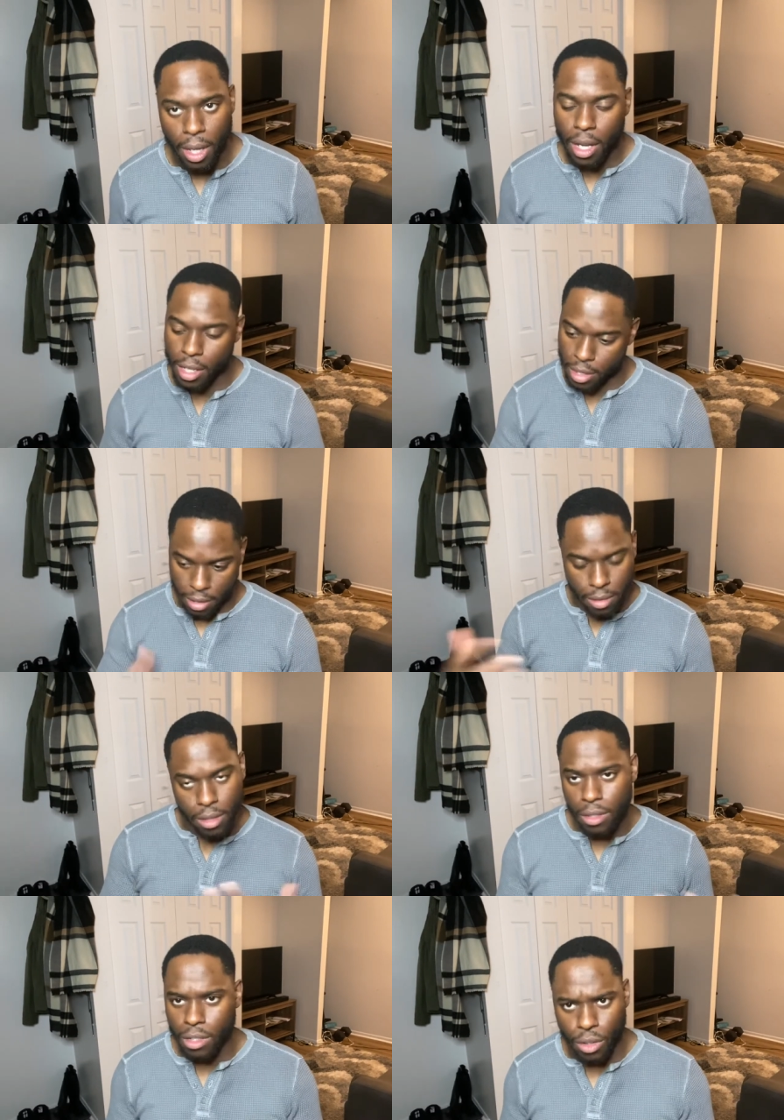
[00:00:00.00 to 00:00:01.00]
because,
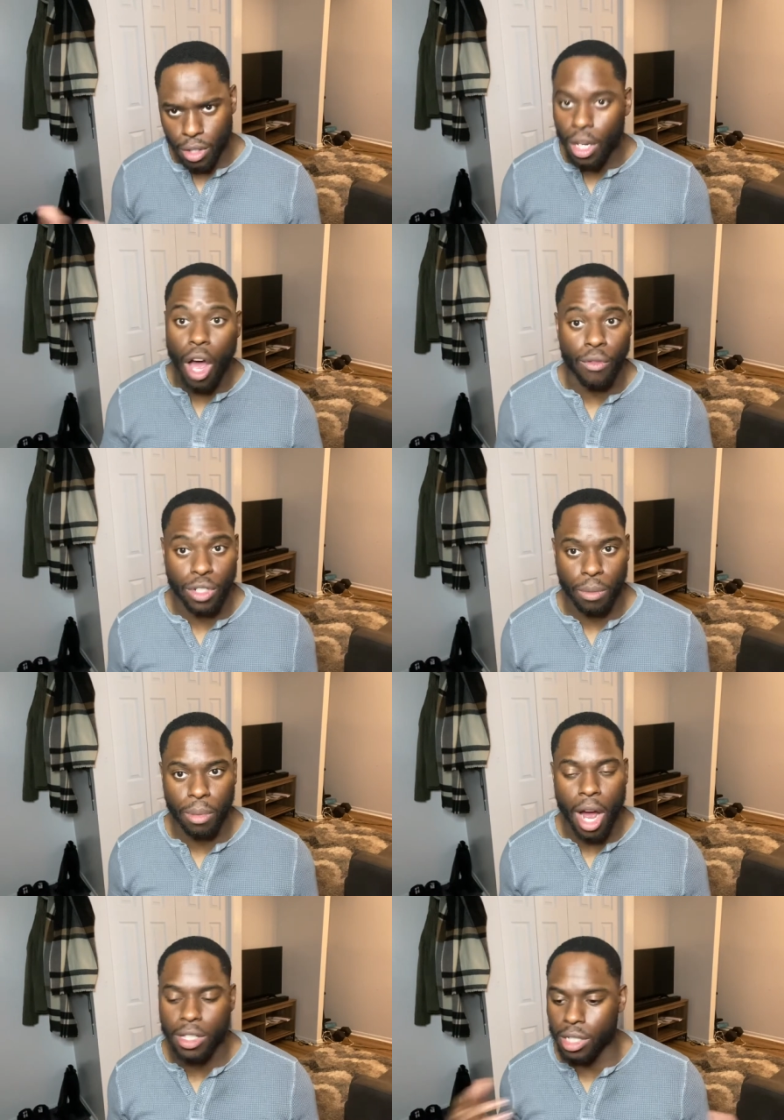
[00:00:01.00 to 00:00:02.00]
you know, the law of
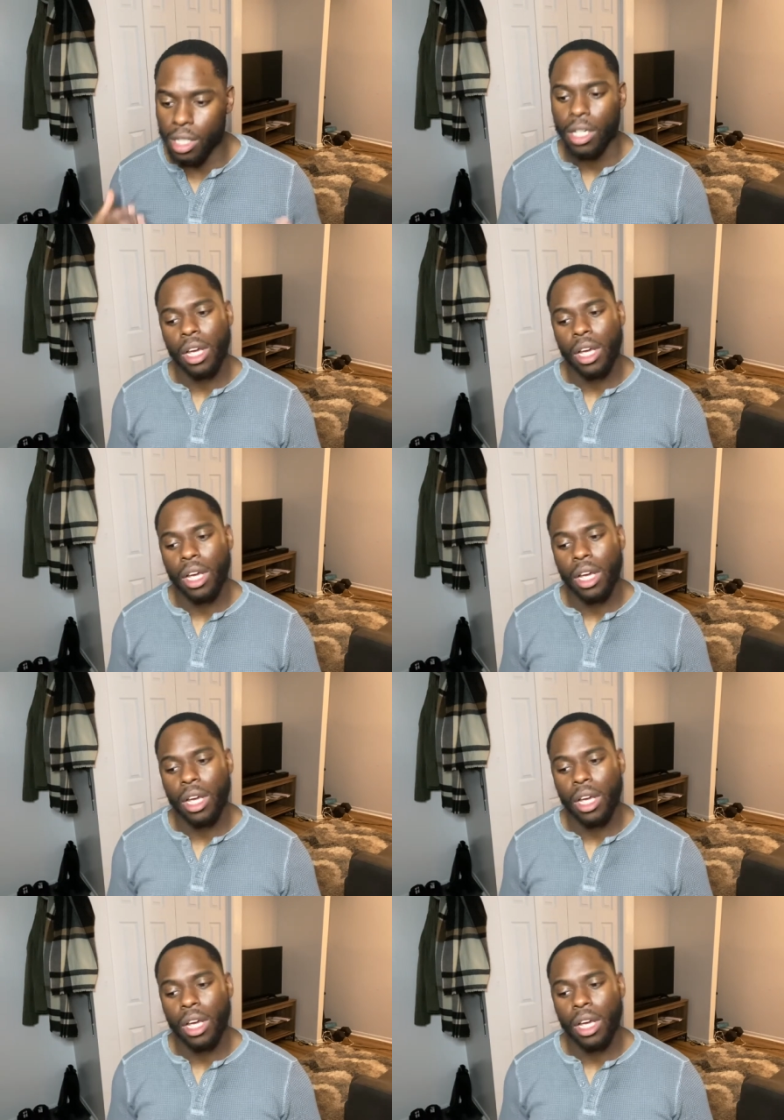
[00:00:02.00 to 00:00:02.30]
reciprocity.